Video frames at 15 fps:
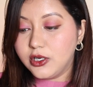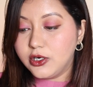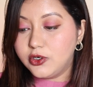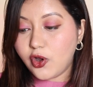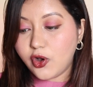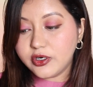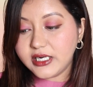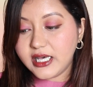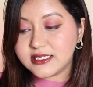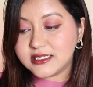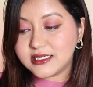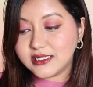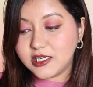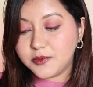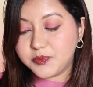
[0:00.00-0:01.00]

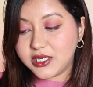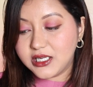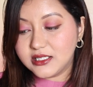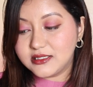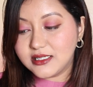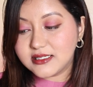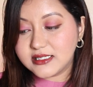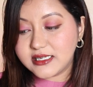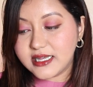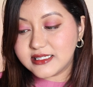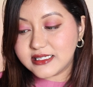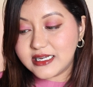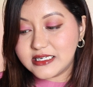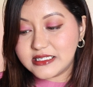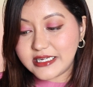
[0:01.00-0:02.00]
Long-lasting lip color that stays
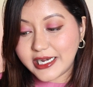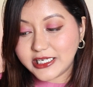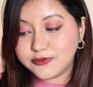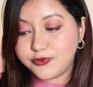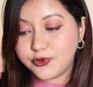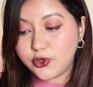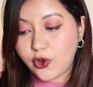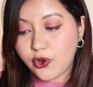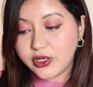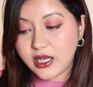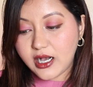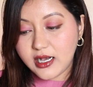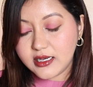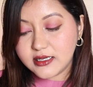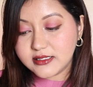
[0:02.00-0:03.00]
intact for long
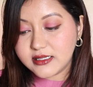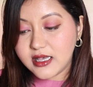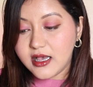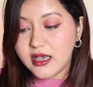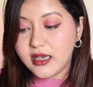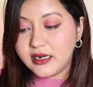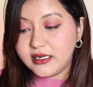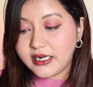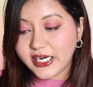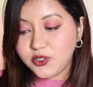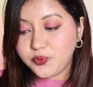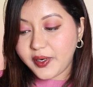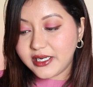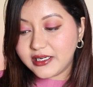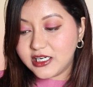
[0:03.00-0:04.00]
hours.
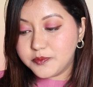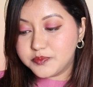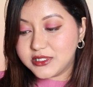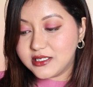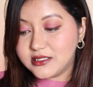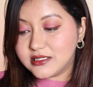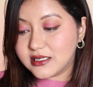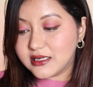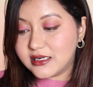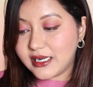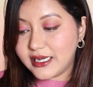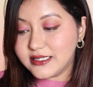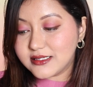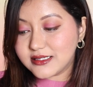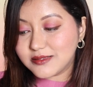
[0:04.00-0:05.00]
Lightweight lip tint
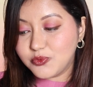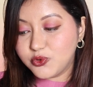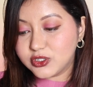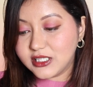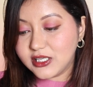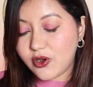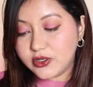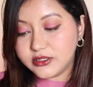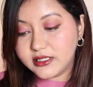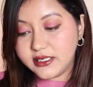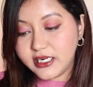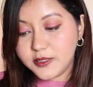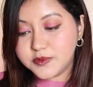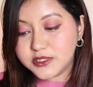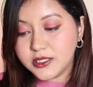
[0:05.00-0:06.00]
glides smoothly on the
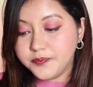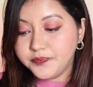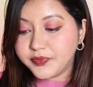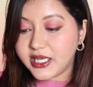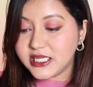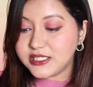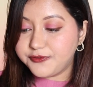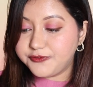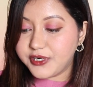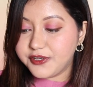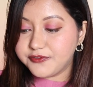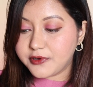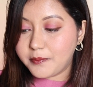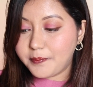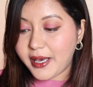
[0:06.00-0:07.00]
lips. It's free
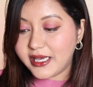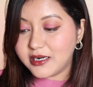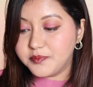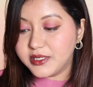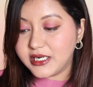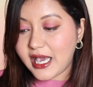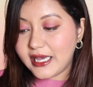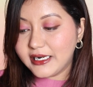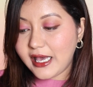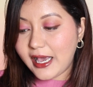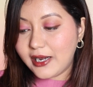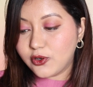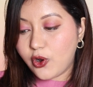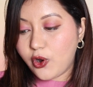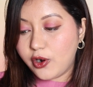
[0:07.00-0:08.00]
from paraben and
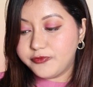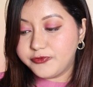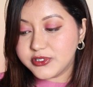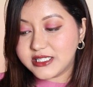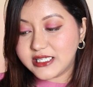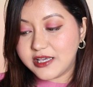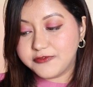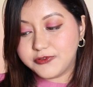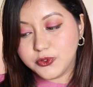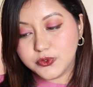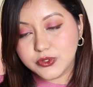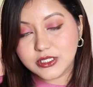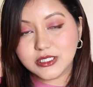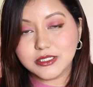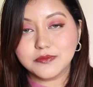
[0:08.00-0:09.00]
alcohol for safe
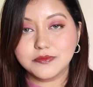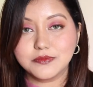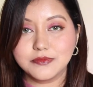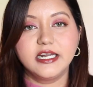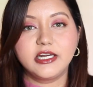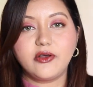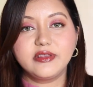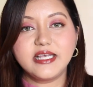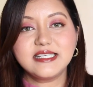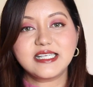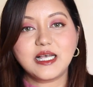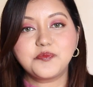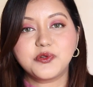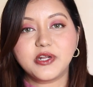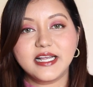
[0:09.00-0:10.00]
use. Now these
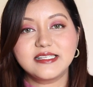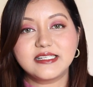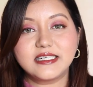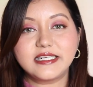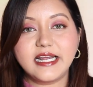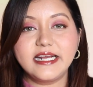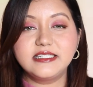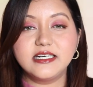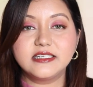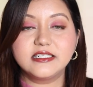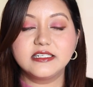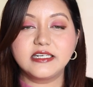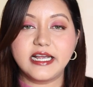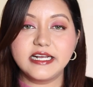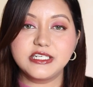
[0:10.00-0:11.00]
are priced at
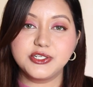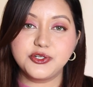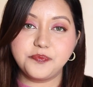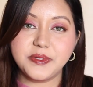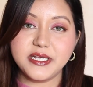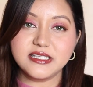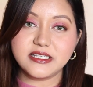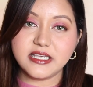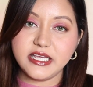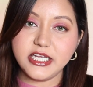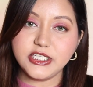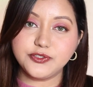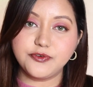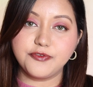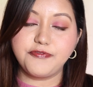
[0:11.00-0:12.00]
890 rupees
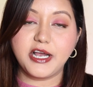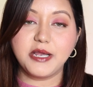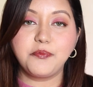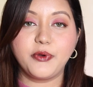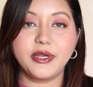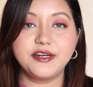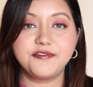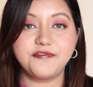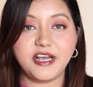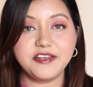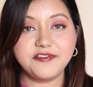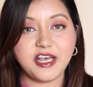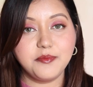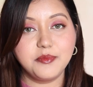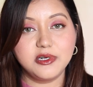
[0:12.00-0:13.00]
each for 5.5
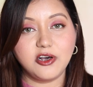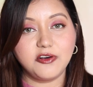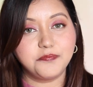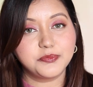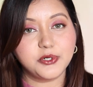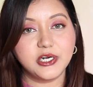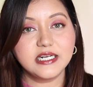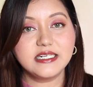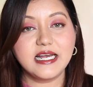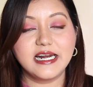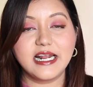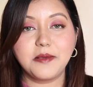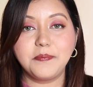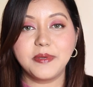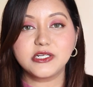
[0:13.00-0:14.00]
ml of product and
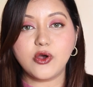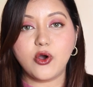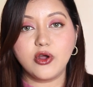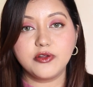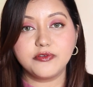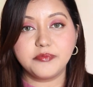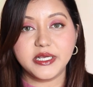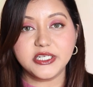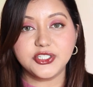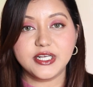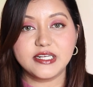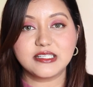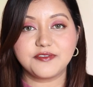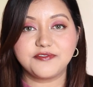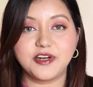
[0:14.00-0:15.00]
I picked all of my
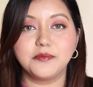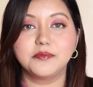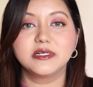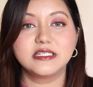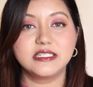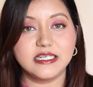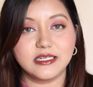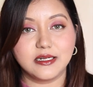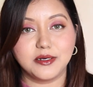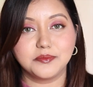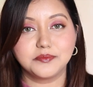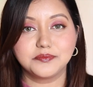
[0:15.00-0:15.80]
shades from Tira.